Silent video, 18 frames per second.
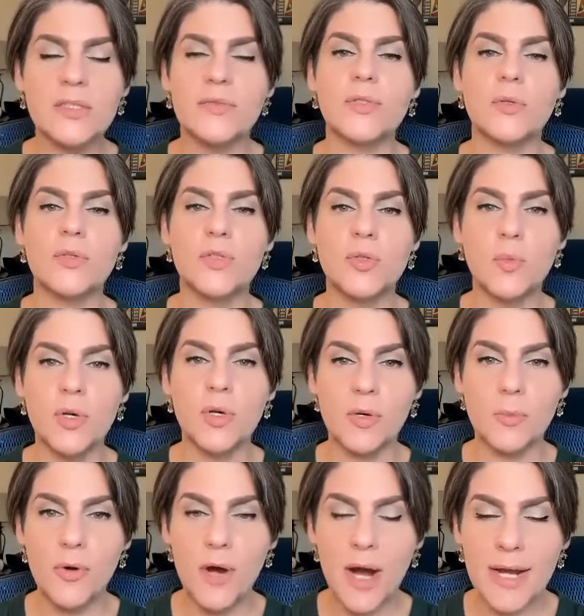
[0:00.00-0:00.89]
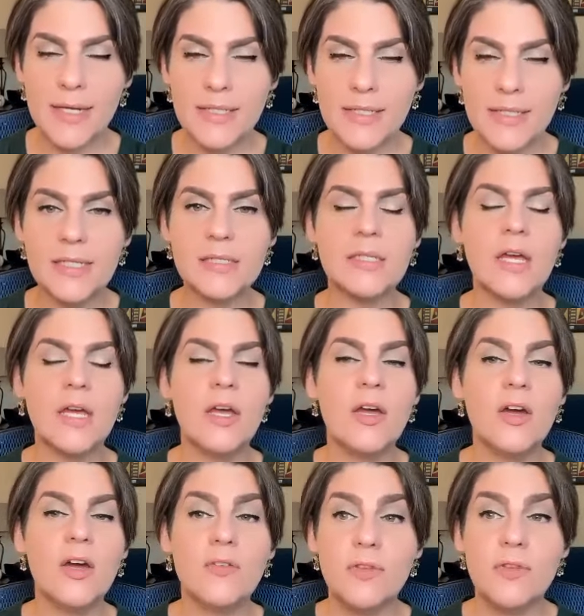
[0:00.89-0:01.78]
of social work practice,
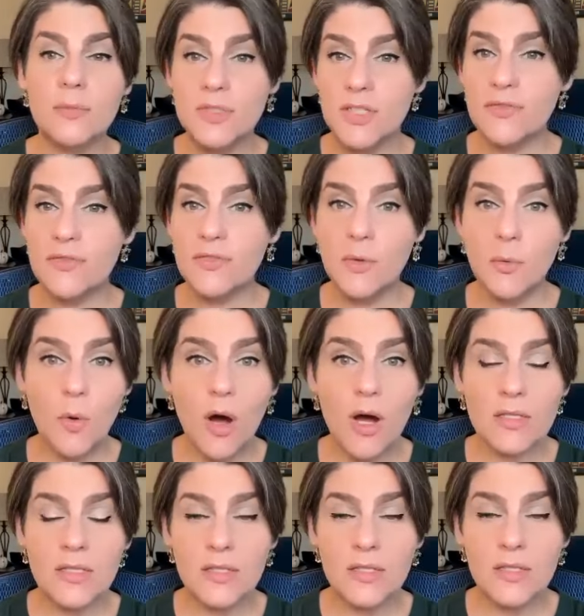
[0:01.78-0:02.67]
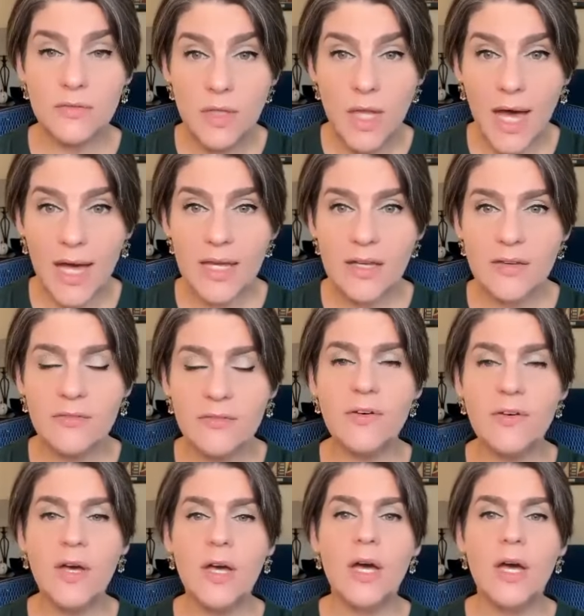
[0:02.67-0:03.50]
from different walks of life,